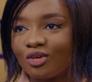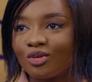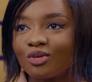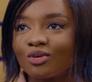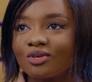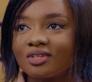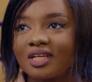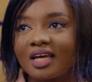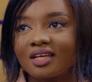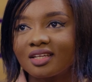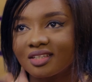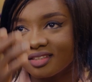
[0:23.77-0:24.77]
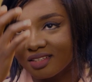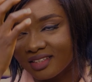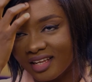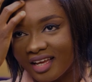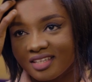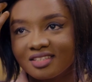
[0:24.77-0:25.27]
you know, like a
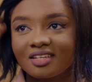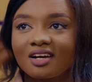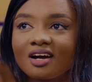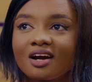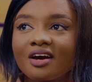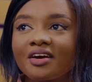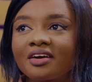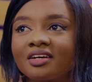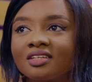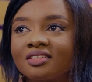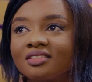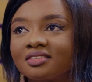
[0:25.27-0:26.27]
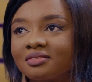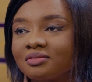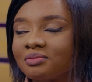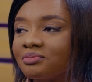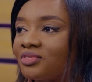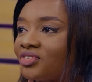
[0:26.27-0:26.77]
nice car,
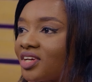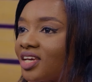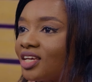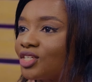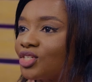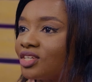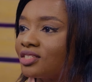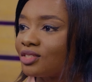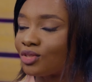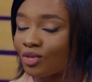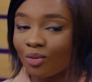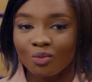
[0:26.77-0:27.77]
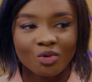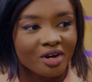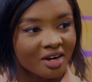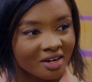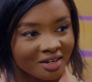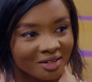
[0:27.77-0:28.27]
vacation to
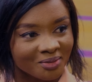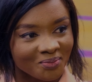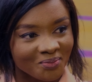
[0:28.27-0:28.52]
somewhere.